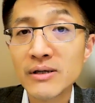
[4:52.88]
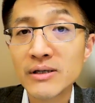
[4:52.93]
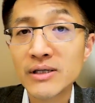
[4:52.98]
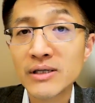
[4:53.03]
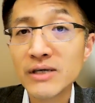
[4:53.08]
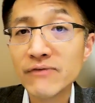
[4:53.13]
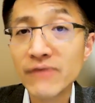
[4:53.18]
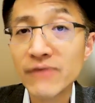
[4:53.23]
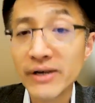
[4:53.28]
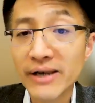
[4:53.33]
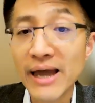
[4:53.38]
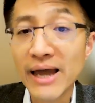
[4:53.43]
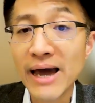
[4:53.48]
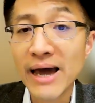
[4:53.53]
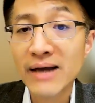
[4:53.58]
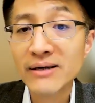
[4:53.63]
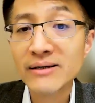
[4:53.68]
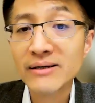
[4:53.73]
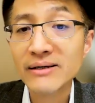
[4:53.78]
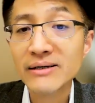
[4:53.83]
Given
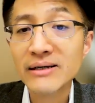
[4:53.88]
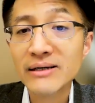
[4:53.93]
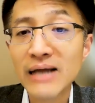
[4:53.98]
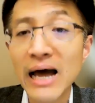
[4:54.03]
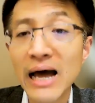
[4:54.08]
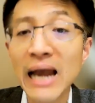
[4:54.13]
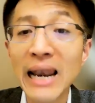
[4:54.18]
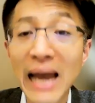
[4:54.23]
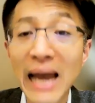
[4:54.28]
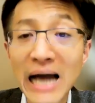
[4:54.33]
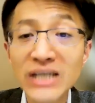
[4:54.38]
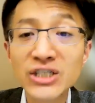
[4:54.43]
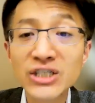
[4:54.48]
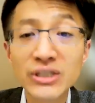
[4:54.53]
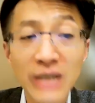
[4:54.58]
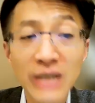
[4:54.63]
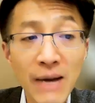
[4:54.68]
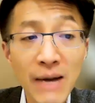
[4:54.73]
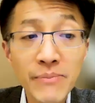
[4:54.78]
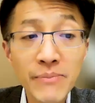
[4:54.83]
that a large
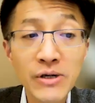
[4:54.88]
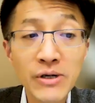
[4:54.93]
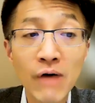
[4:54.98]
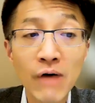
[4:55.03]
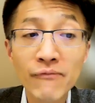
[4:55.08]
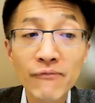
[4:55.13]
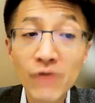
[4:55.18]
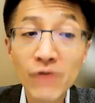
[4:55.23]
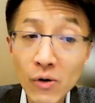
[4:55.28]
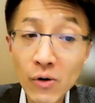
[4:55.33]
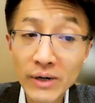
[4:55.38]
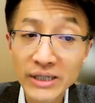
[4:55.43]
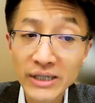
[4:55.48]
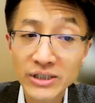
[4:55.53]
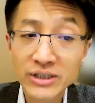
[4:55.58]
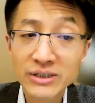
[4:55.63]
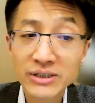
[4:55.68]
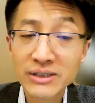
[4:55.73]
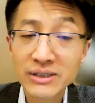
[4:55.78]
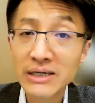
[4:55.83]
number of
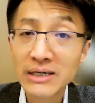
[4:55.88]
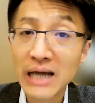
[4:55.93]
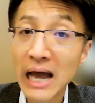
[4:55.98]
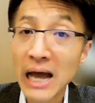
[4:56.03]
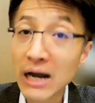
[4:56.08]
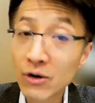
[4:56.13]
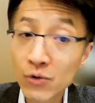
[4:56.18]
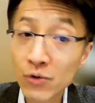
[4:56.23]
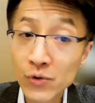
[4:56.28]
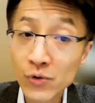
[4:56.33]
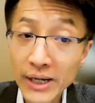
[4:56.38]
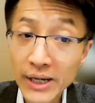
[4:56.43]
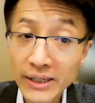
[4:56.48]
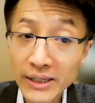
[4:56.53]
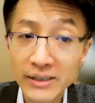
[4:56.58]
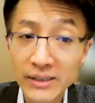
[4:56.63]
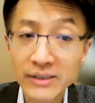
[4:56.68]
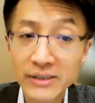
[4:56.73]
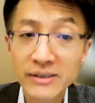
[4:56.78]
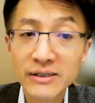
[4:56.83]
knowledge are
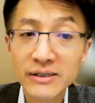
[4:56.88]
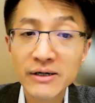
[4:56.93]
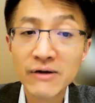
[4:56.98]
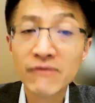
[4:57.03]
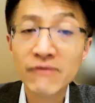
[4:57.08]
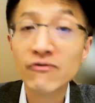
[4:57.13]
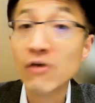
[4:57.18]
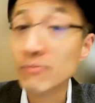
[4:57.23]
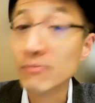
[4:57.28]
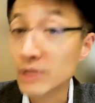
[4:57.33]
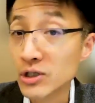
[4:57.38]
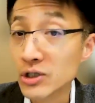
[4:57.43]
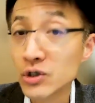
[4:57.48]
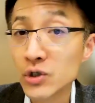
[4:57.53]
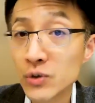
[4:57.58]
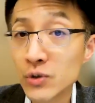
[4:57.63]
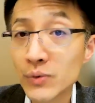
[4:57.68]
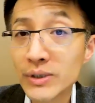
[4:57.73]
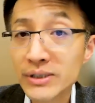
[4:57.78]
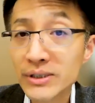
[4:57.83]
created from the
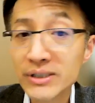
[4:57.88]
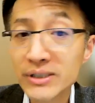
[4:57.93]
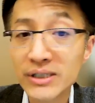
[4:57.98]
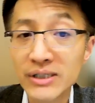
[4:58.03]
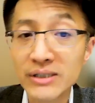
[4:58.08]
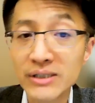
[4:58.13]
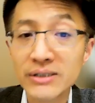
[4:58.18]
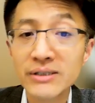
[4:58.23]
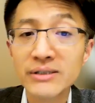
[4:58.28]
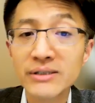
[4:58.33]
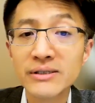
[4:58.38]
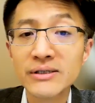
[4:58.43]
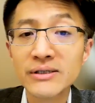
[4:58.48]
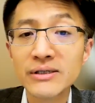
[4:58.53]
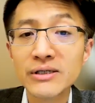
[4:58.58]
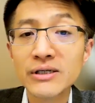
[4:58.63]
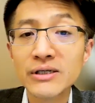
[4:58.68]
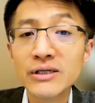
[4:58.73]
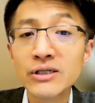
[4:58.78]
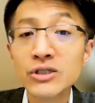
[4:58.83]
universities.
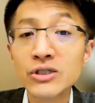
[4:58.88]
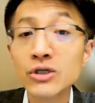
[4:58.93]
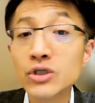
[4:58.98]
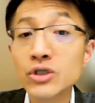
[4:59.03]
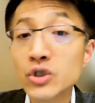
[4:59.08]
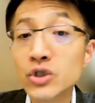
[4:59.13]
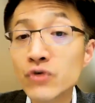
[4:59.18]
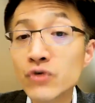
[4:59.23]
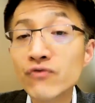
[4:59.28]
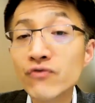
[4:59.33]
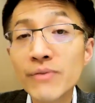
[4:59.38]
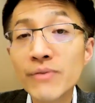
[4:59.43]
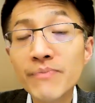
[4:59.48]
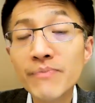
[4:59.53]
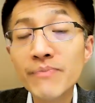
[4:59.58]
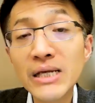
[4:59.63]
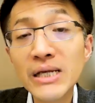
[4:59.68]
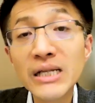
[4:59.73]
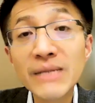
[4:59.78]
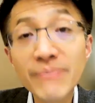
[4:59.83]
So should we
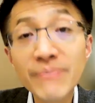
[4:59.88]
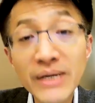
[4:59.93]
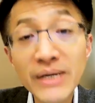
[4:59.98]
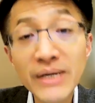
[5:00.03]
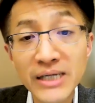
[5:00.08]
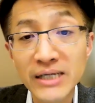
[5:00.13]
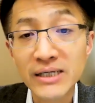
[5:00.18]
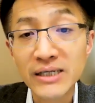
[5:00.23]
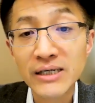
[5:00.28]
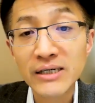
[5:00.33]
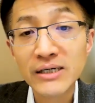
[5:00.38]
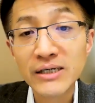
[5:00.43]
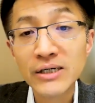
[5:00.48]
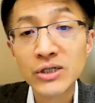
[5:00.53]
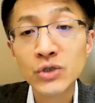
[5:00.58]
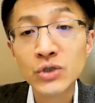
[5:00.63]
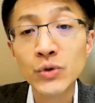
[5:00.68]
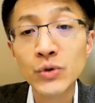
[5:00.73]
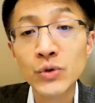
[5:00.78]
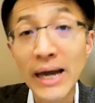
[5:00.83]
be limited
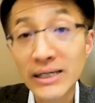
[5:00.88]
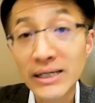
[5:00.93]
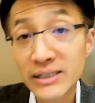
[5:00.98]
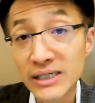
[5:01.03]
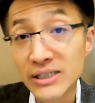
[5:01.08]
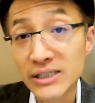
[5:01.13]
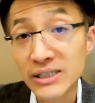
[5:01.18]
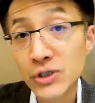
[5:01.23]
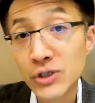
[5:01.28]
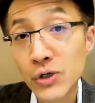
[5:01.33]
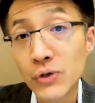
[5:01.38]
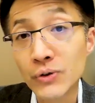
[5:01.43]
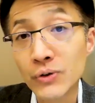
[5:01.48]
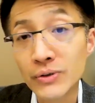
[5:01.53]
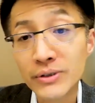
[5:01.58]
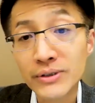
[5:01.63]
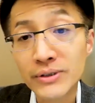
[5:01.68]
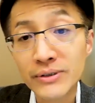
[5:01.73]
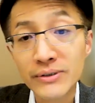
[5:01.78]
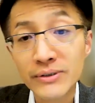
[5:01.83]
to access
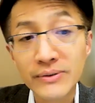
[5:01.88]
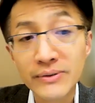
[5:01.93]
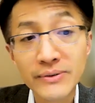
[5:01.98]
those?